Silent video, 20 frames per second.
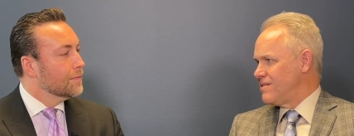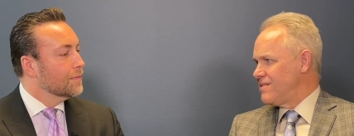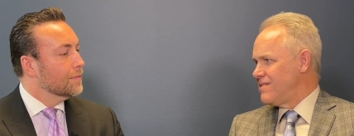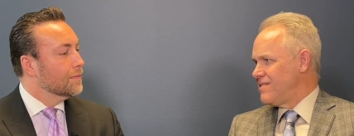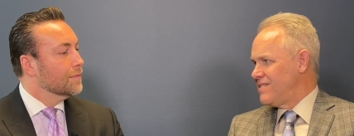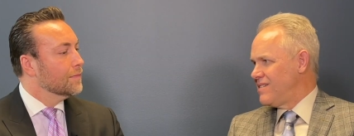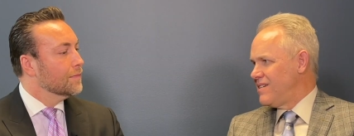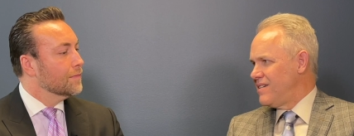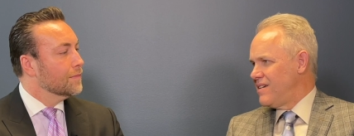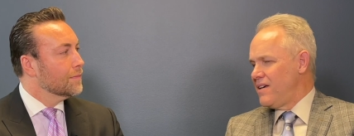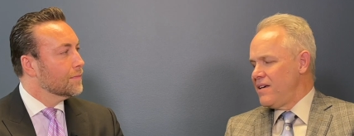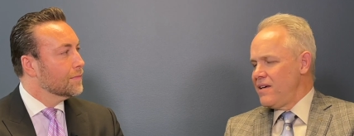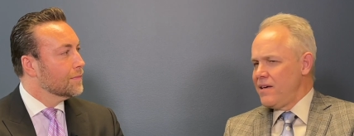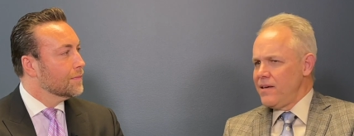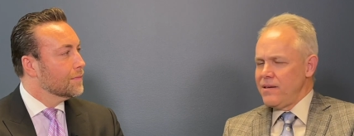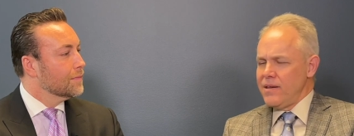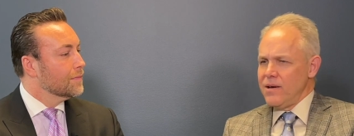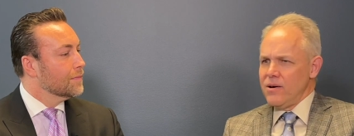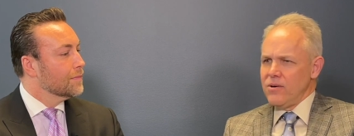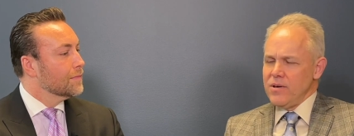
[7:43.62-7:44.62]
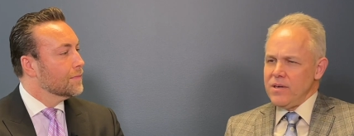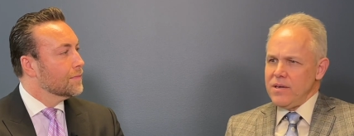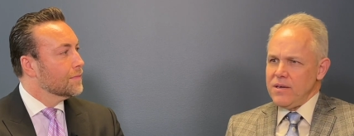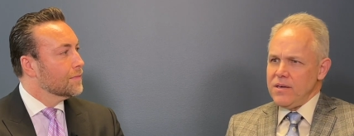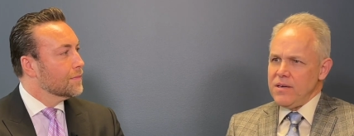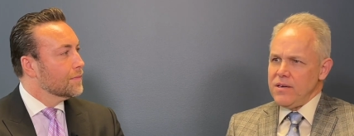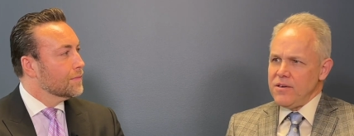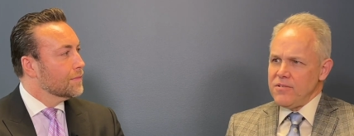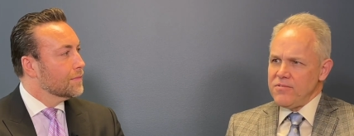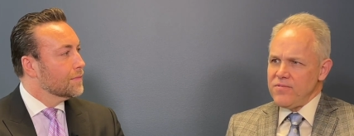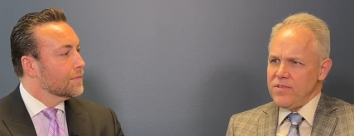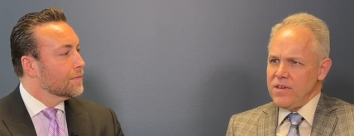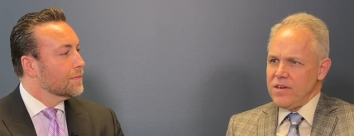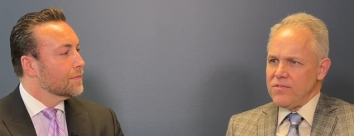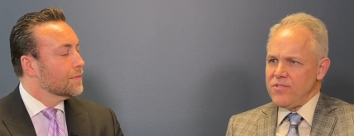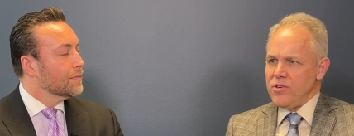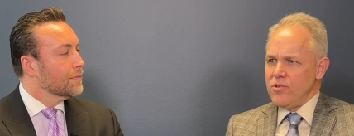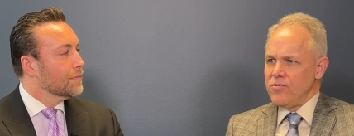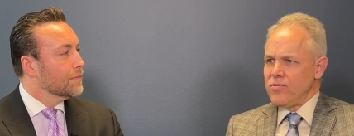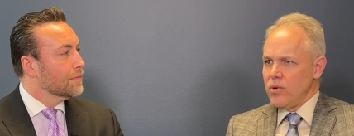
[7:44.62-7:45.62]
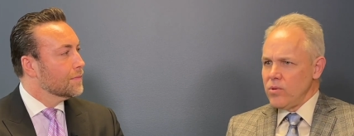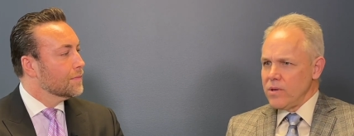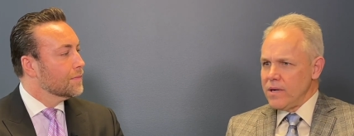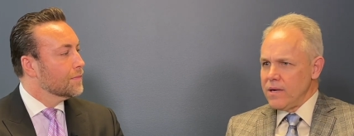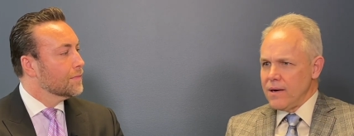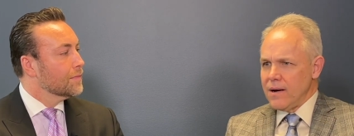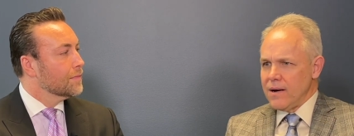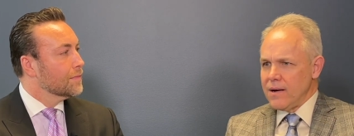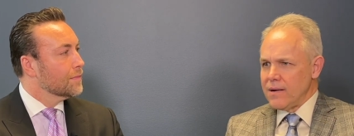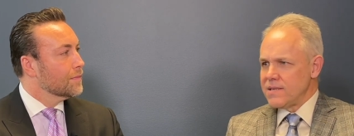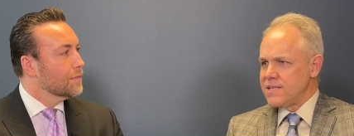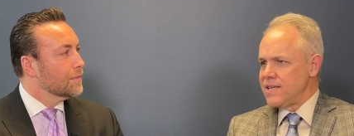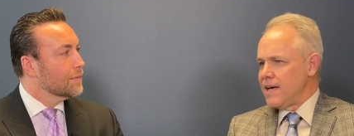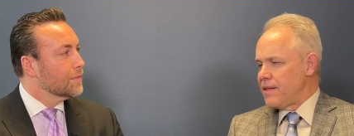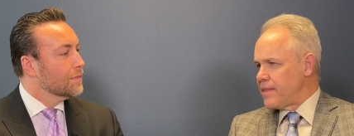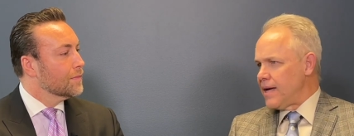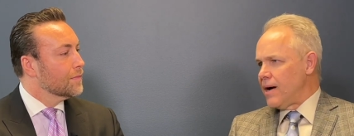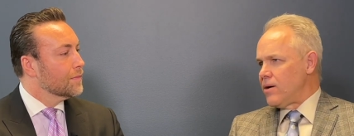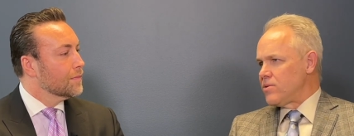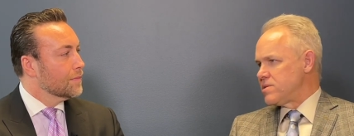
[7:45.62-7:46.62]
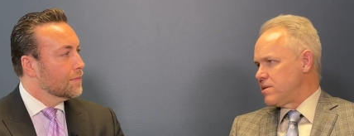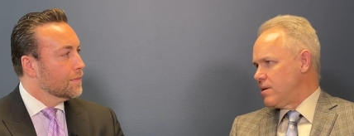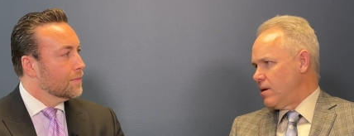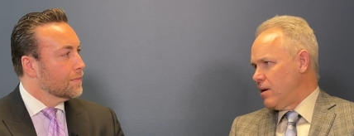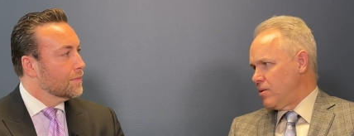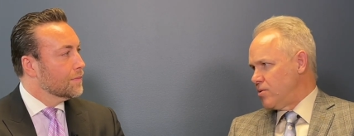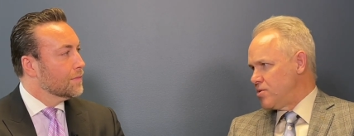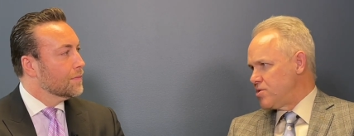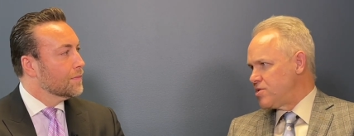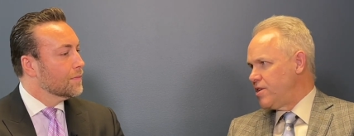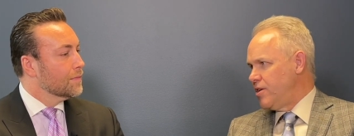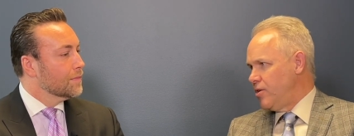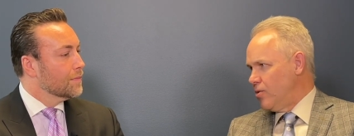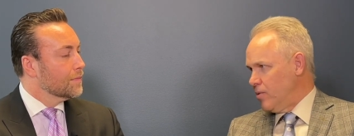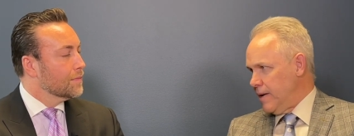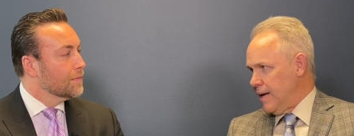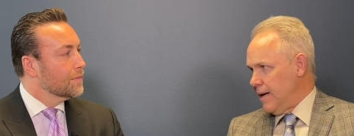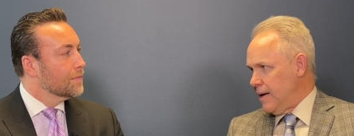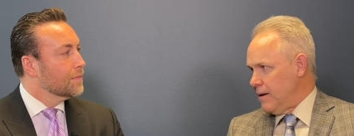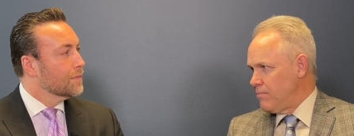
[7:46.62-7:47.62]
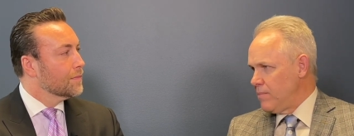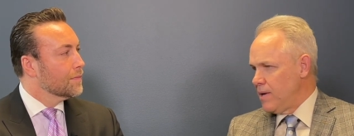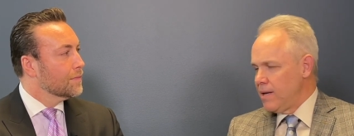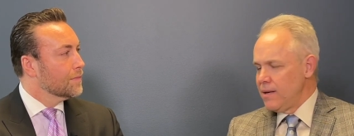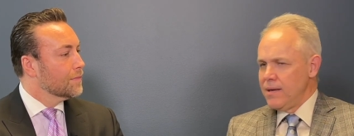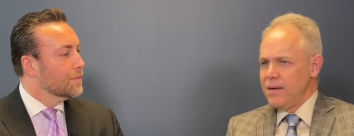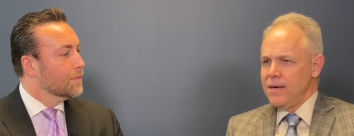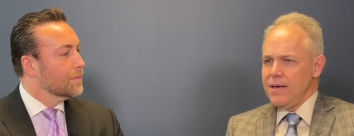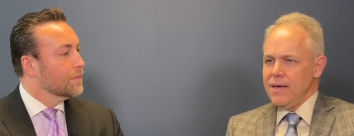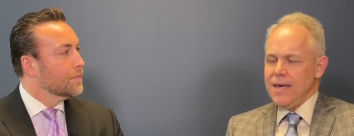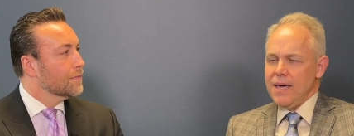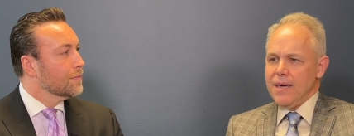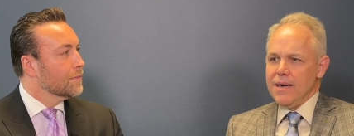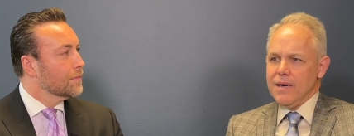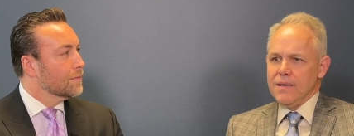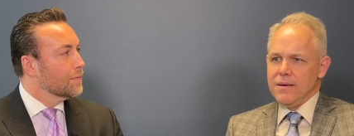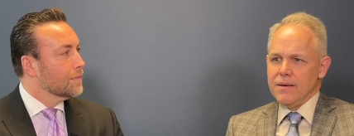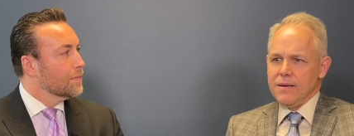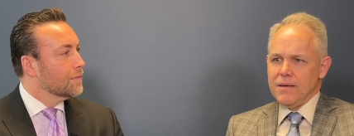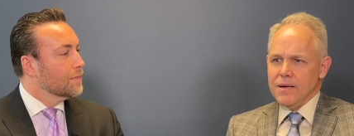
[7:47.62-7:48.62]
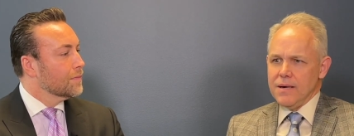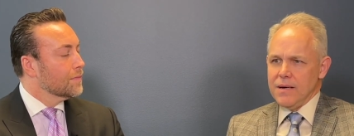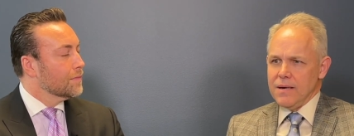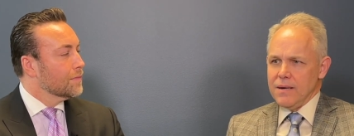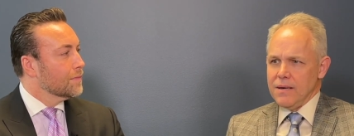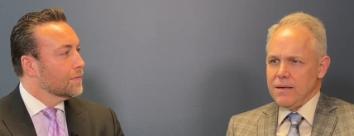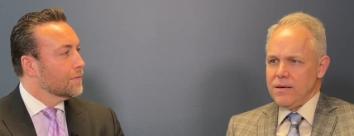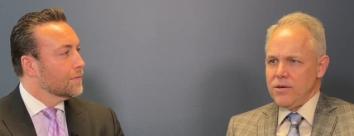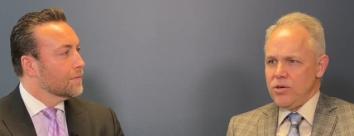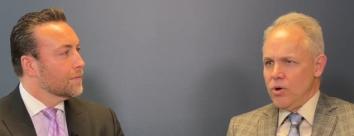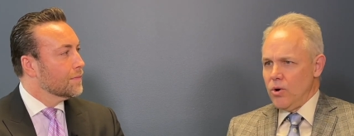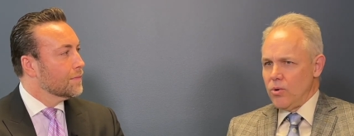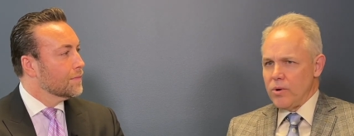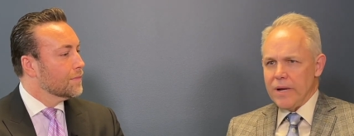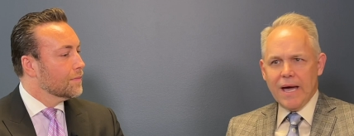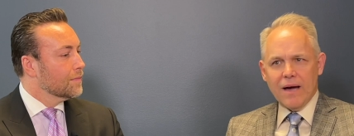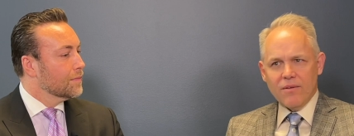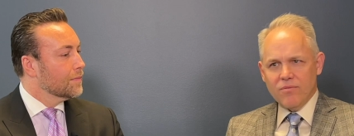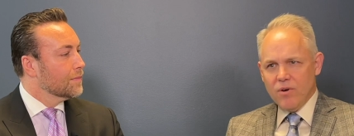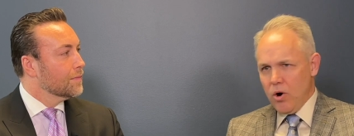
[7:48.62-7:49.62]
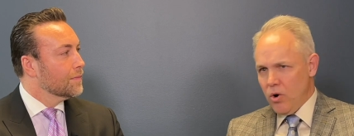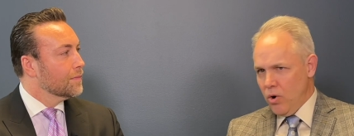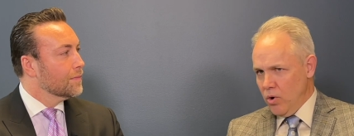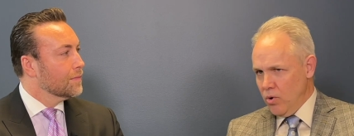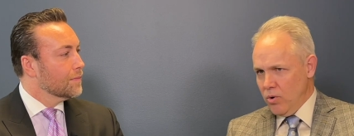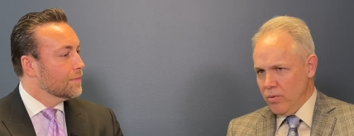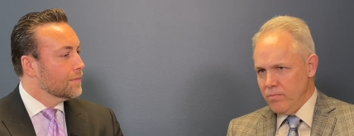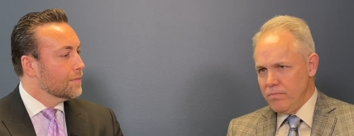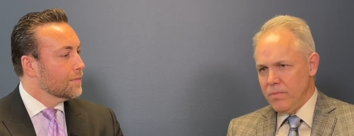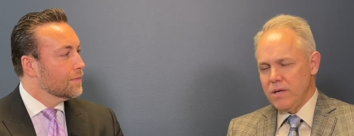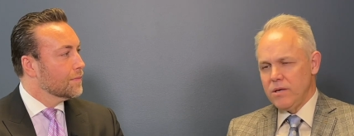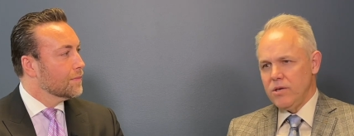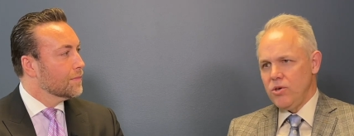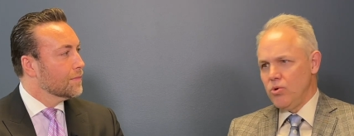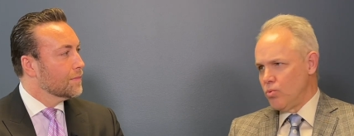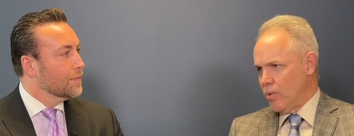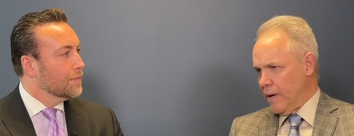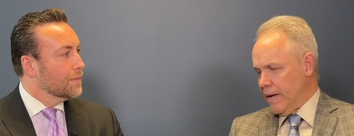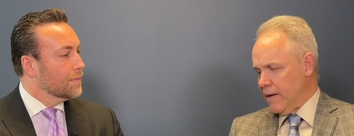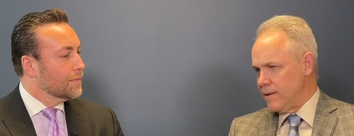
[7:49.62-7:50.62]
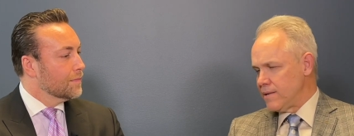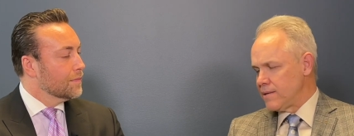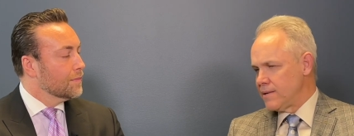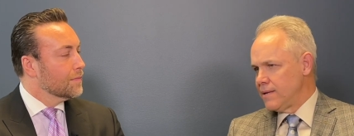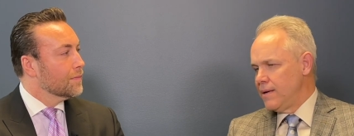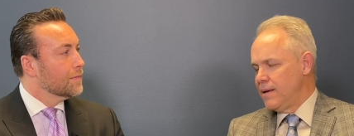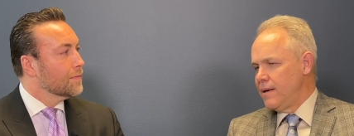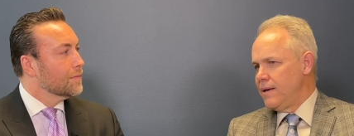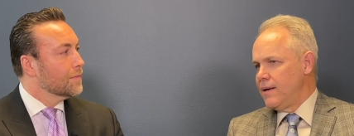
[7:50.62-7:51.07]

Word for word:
Speaker 1: Mm-hmm. Now, if, if you've only got ten thousand dollars to your name, and uh, you don't have a home, you rent,